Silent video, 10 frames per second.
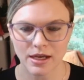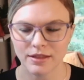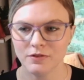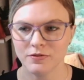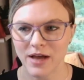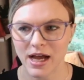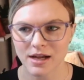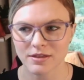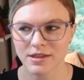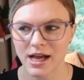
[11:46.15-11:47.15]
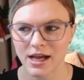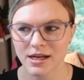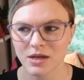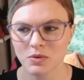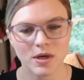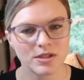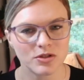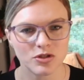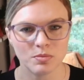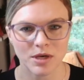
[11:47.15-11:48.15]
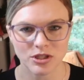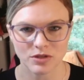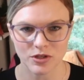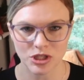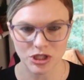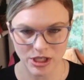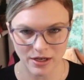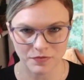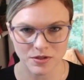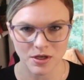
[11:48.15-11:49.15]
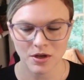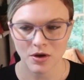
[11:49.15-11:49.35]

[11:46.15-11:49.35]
at the fact that it wasn't too much of a shift